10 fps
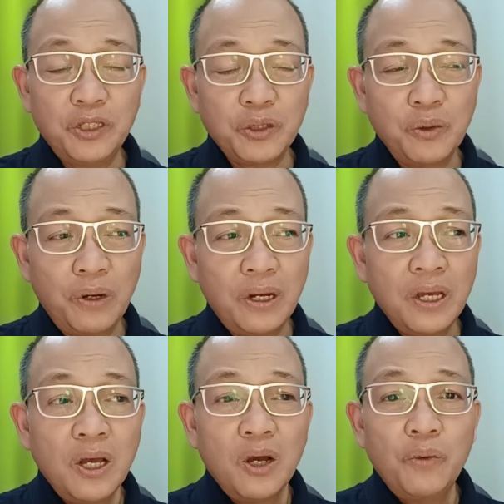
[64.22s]
school,
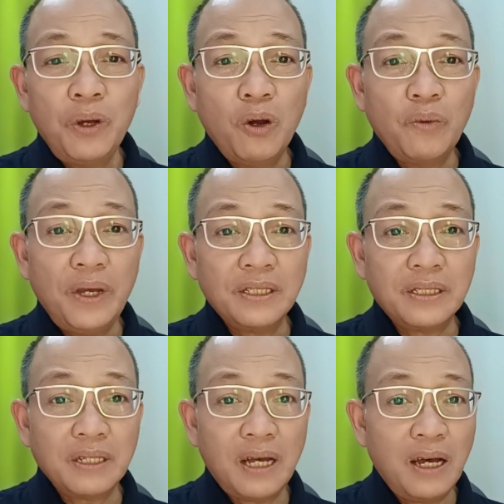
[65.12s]
we
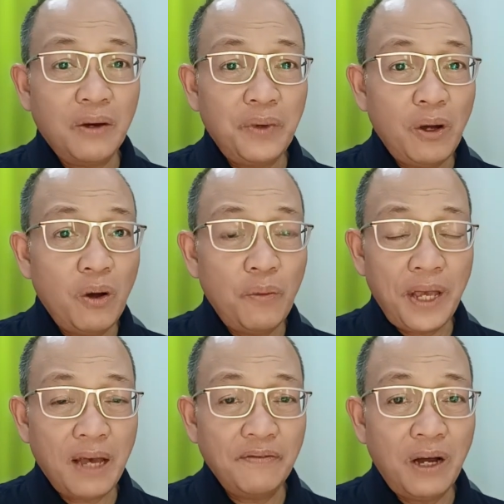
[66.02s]
always uh, we we
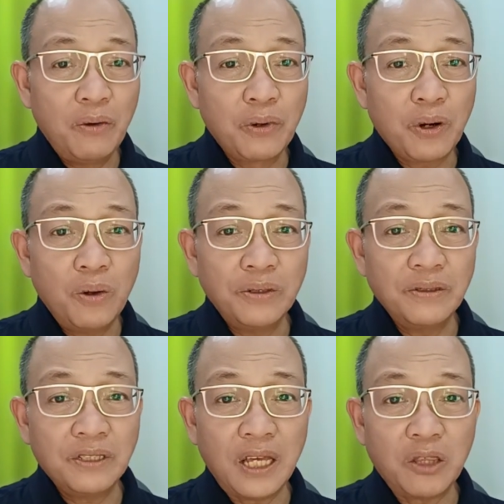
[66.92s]
have our own
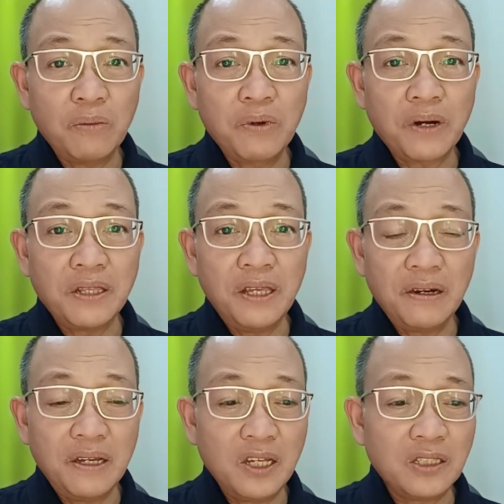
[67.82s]
set of
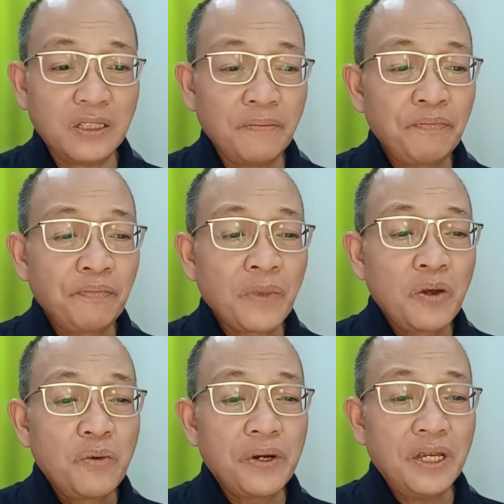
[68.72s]
criterias
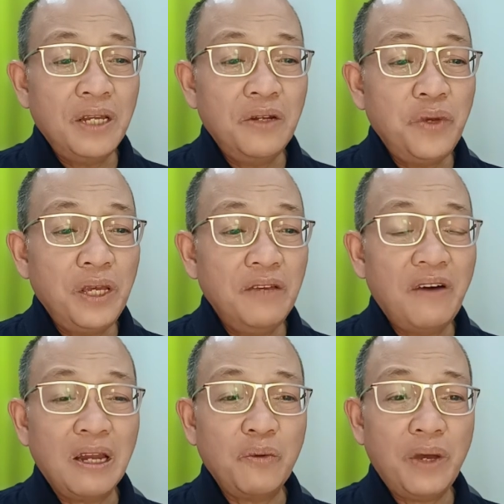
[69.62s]
wherein we
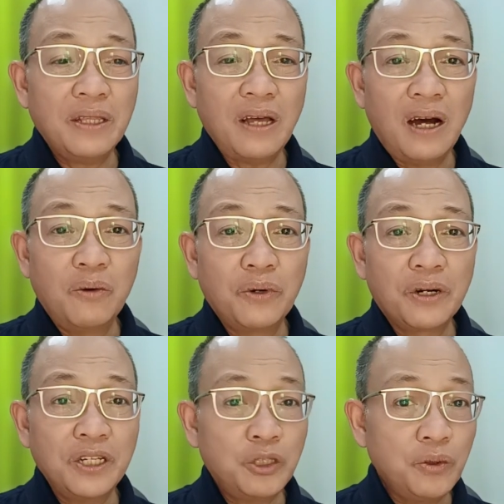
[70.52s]
evaluate our
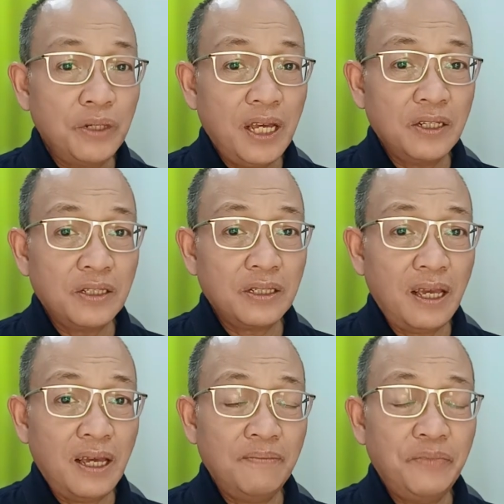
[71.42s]
students
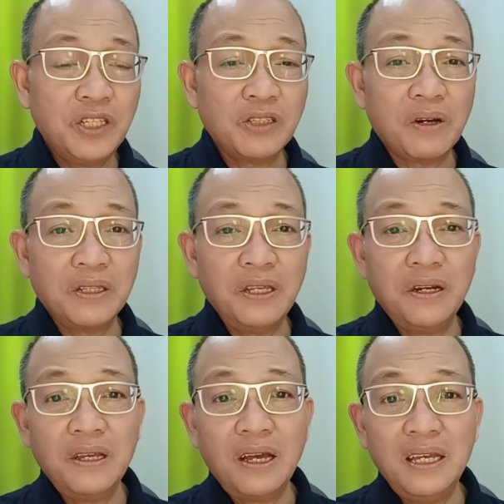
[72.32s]
and this
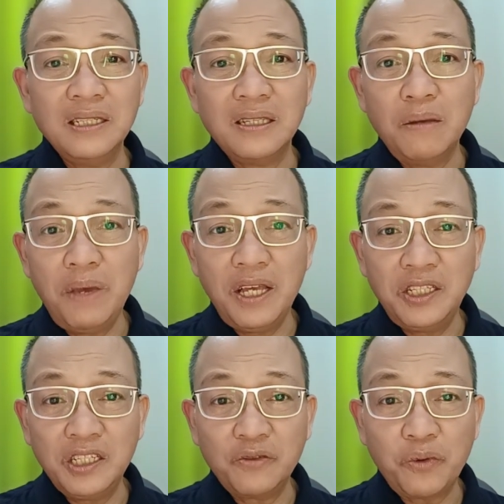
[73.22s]
criteria is the
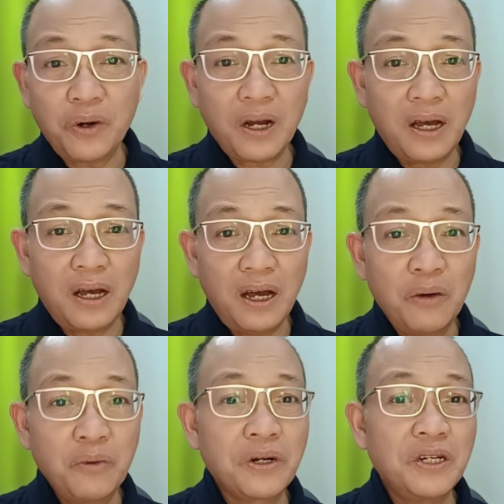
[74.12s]
basis for
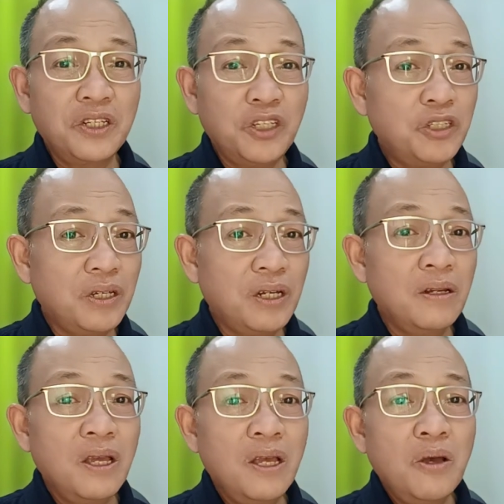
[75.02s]
our decision
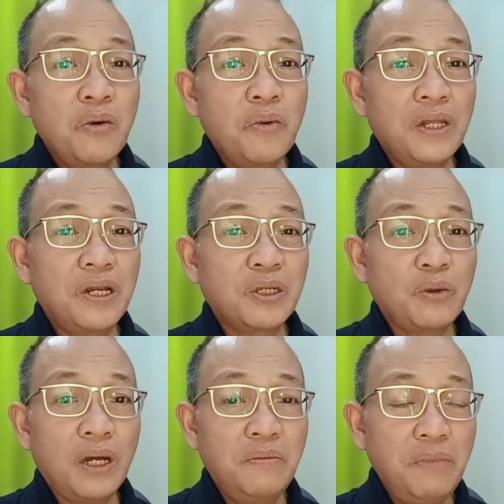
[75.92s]
whether
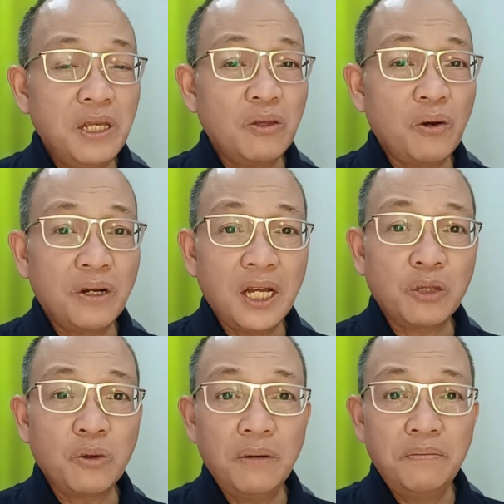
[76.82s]
to admit or
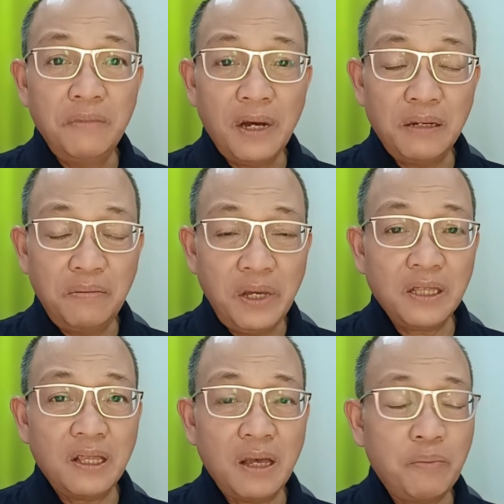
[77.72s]
not to admit
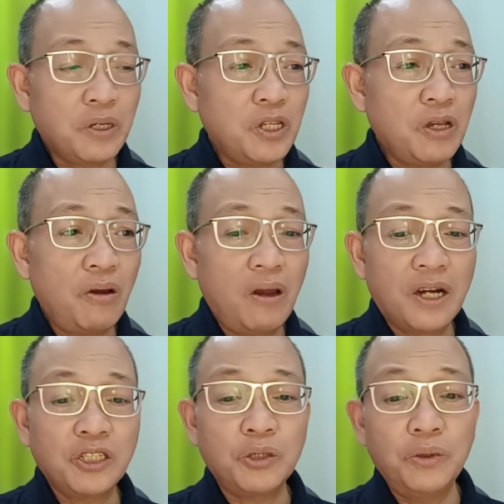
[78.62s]
a
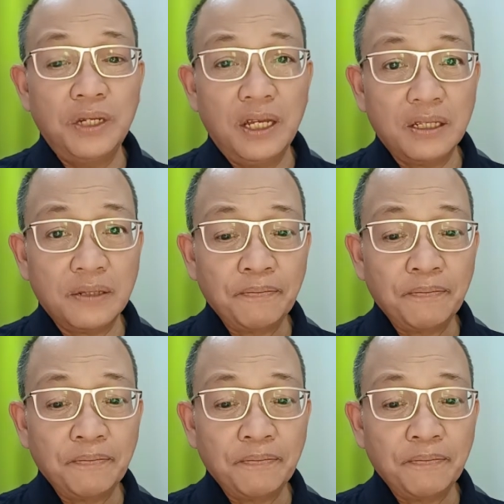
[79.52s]
particular student